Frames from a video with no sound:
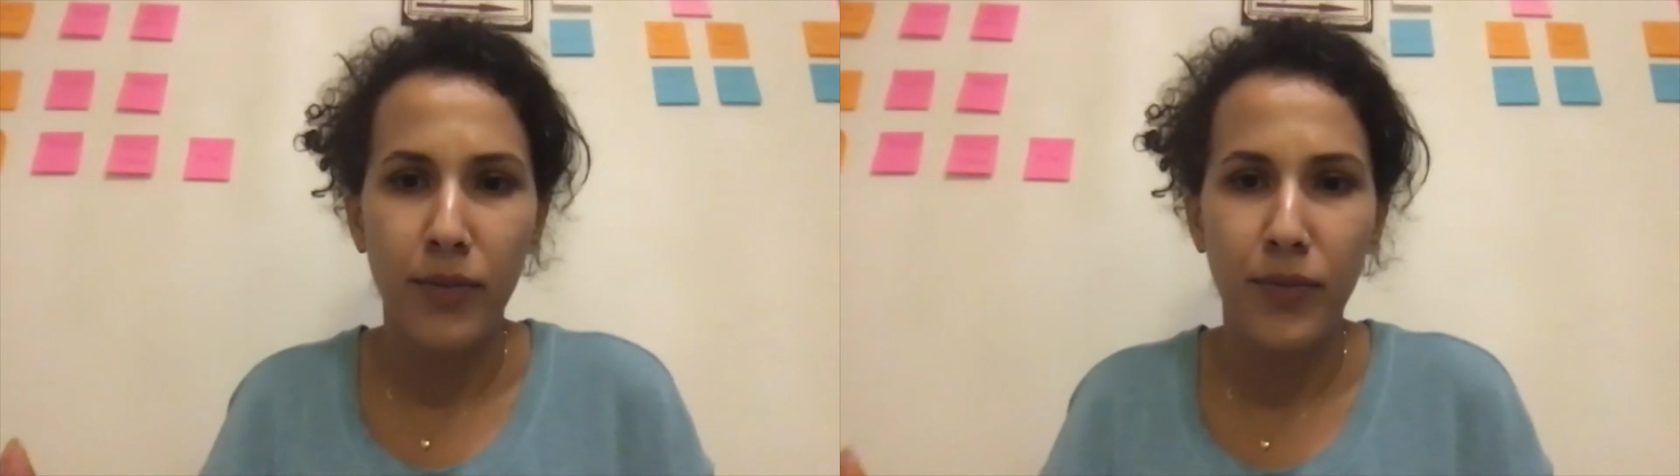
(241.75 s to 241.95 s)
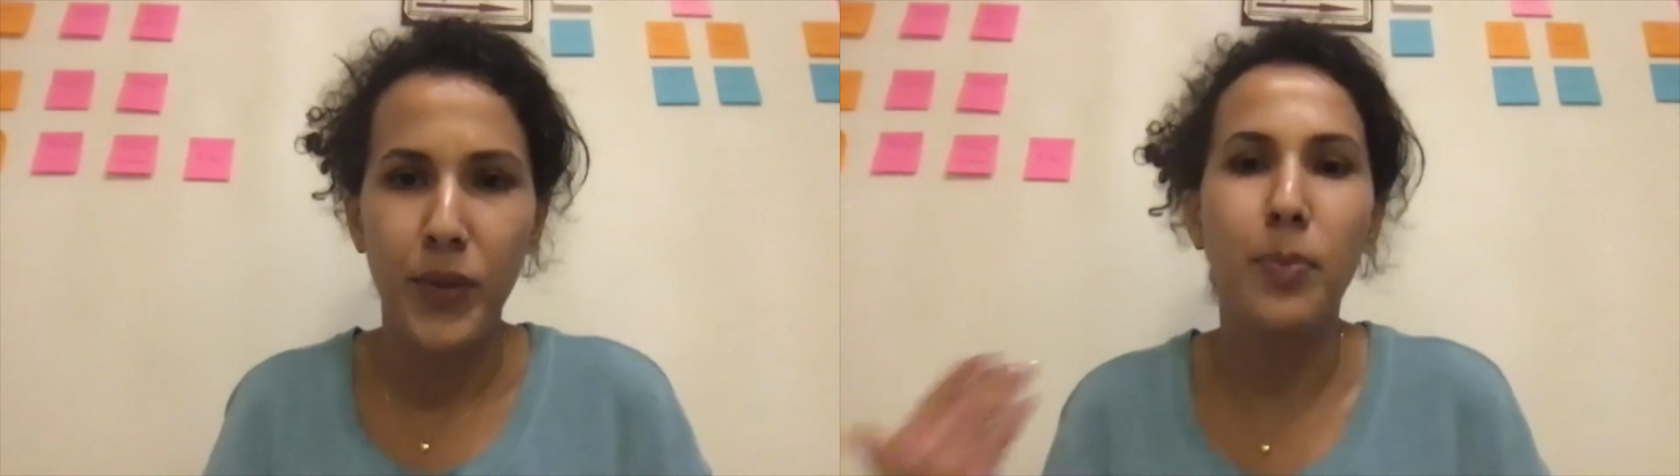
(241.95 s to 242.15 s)

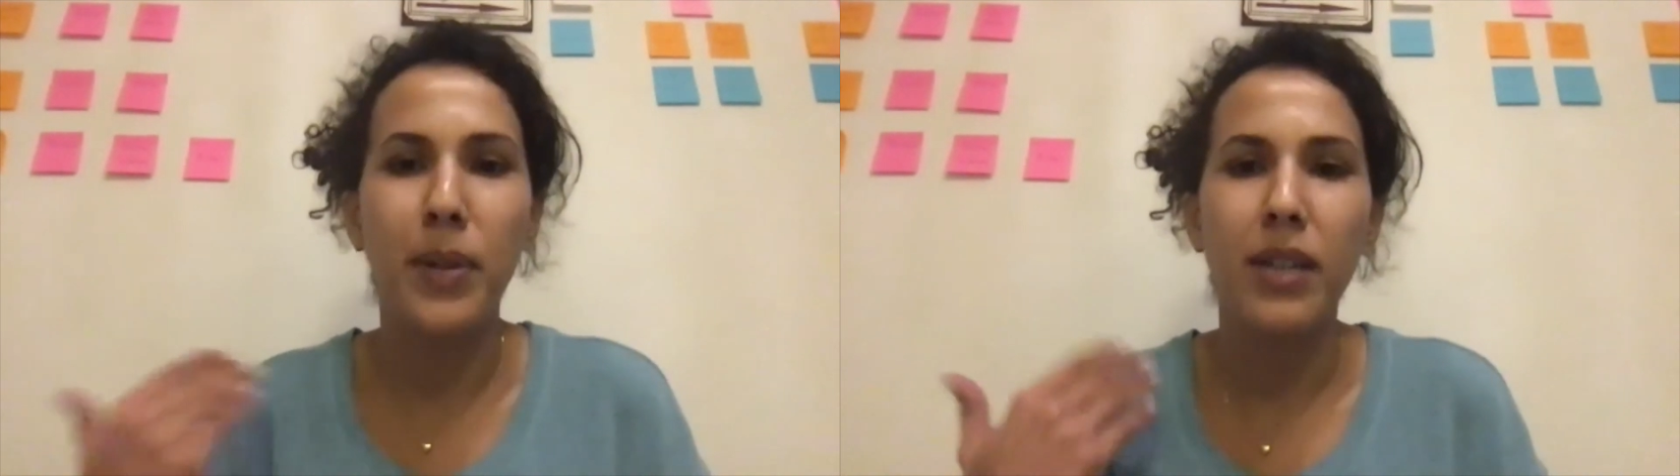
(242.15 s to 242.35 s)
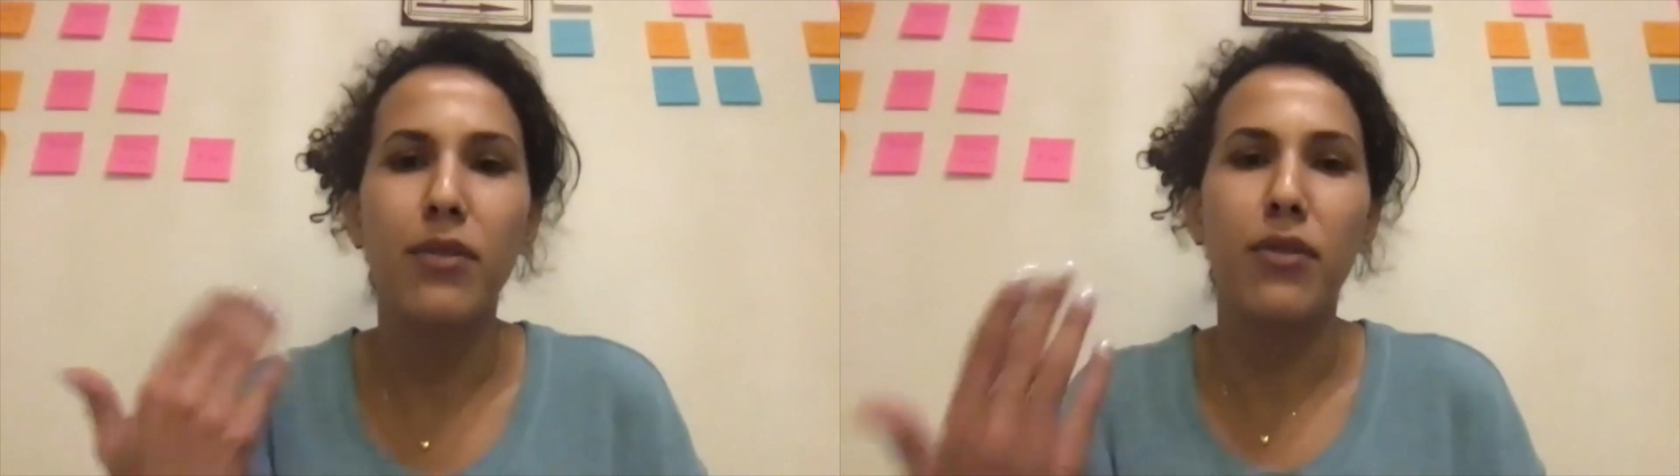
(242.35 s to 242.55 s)
to be
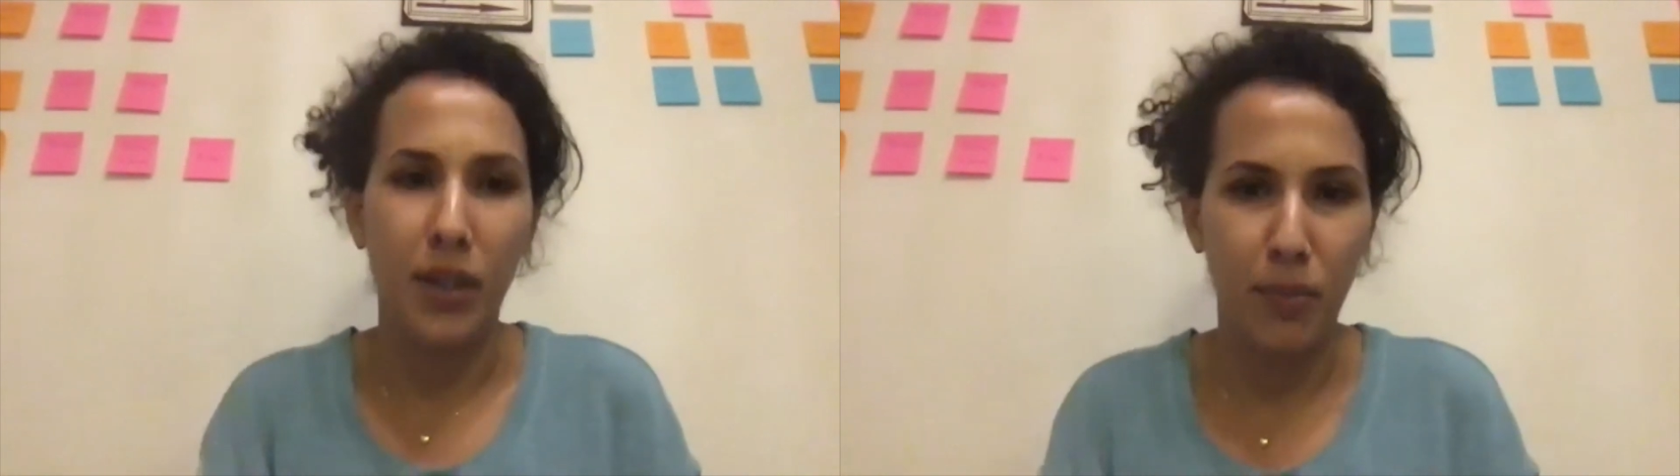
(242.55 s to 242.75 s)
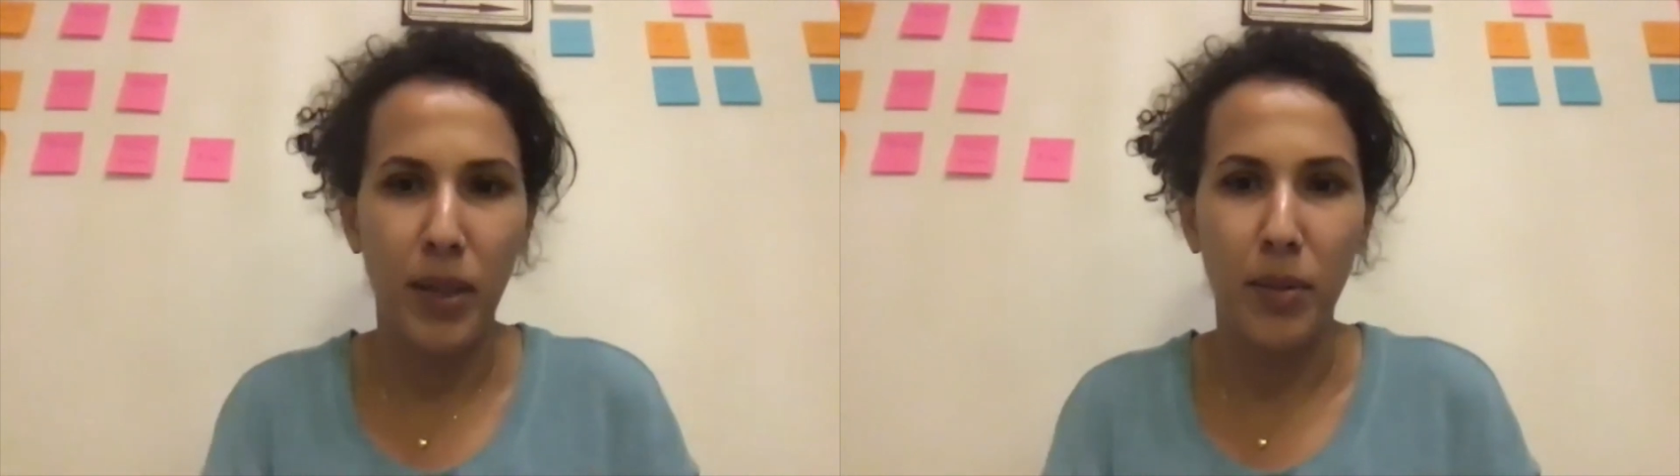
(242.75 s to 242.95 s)
in front
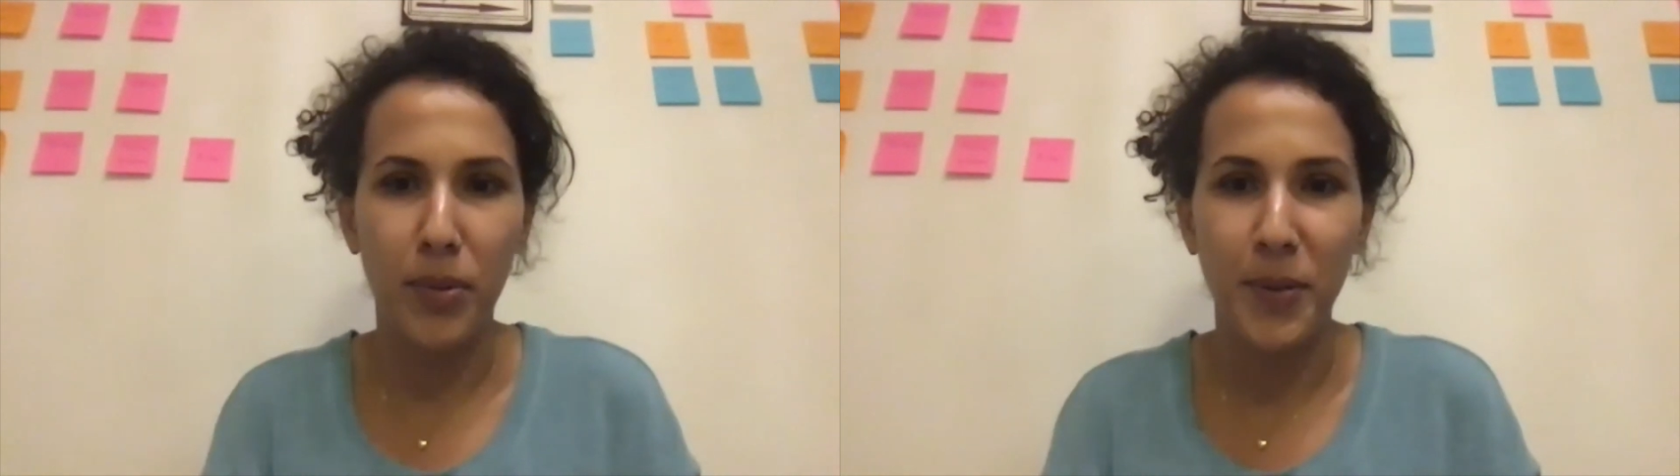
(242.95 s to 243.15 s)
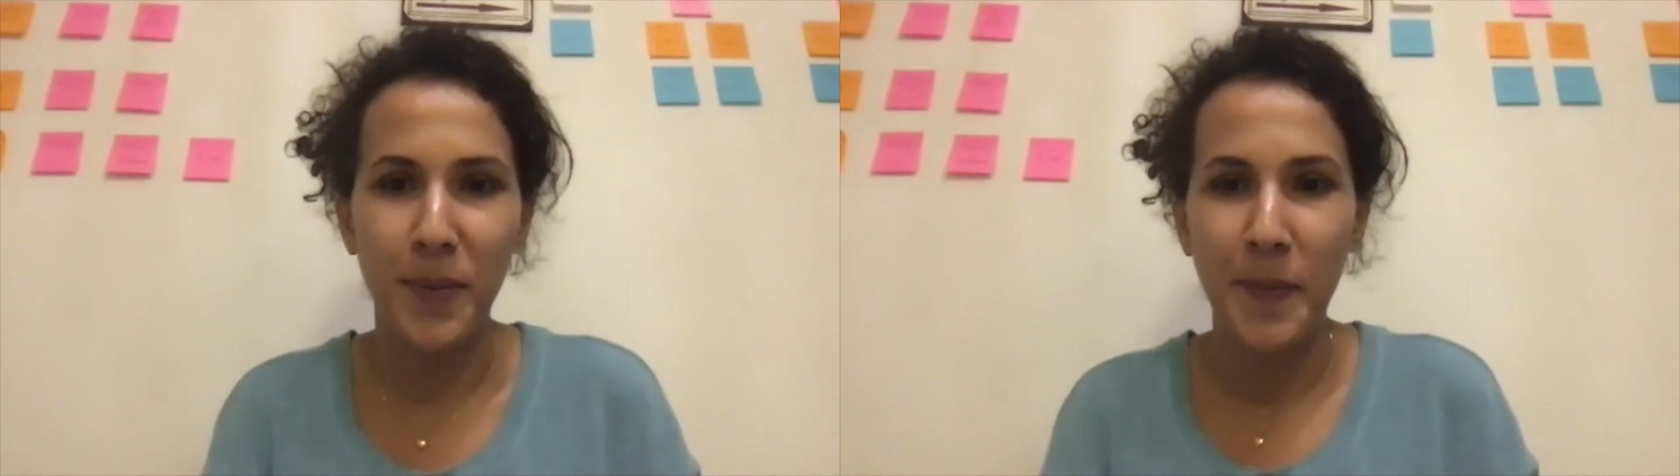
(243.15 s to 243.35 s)
of
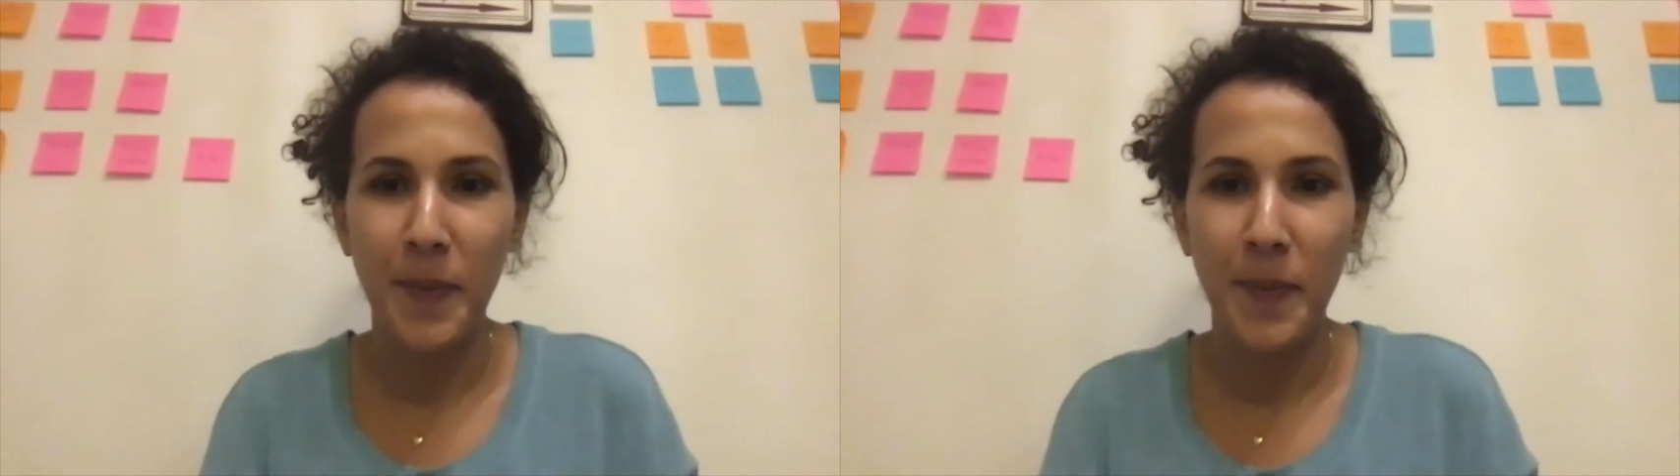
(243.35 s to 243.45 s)
people